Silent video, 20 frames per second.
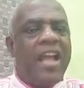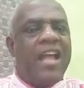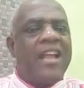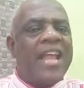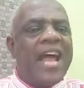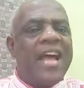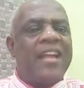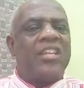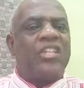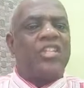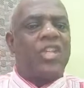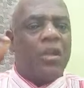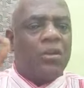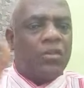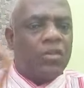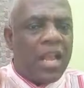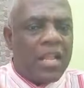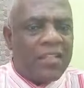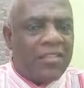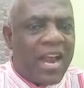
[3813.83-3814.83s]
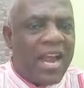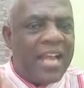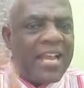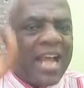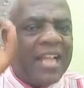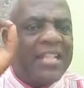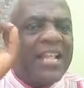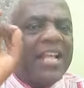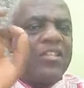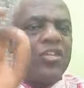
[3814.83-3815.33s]
That is a
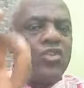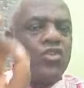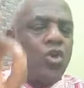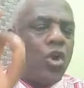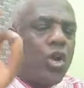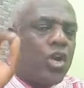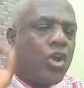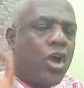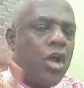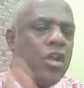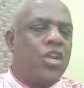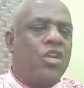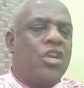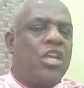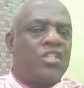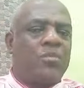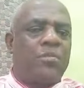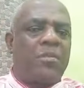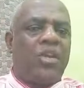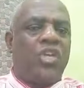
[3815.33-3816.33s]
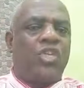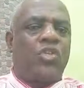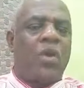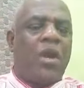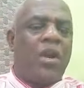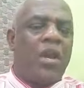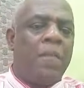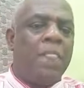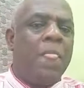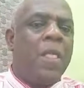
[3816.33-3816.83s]
trial that is going on in the spiritual
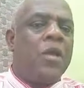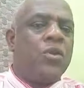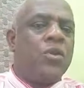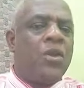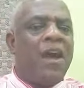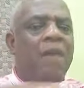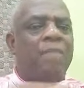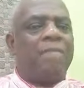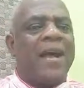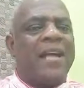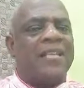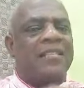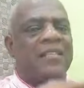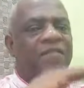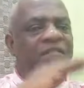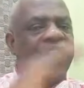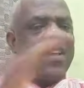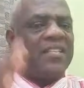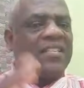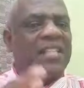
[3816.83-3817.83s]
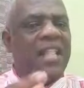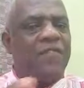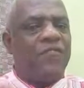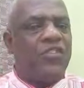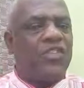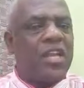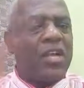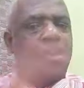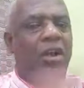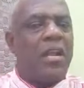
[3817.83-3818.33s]
realm. You have passed the first level,
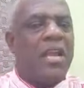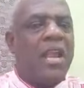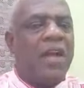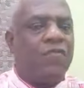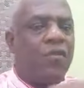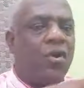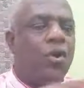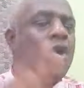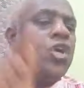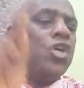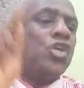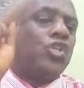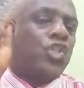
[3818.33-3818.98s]
second level.